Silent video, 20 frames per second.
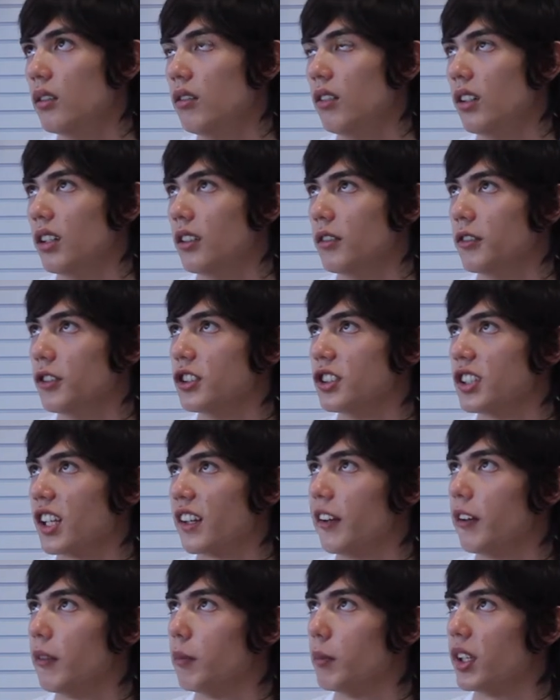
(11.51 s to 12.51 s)
Well, first I
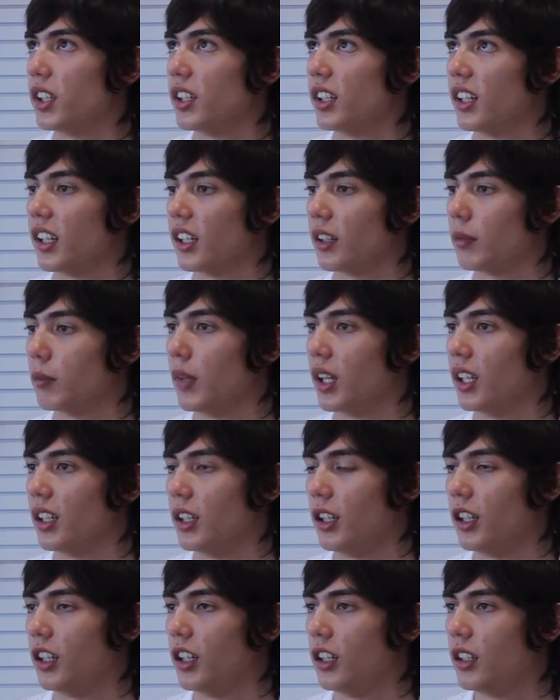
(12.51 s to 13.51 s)
have met like
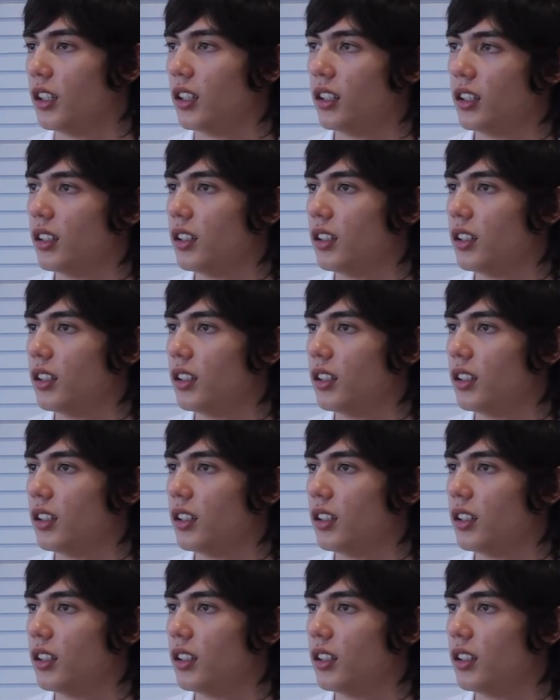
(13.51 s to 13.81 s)
many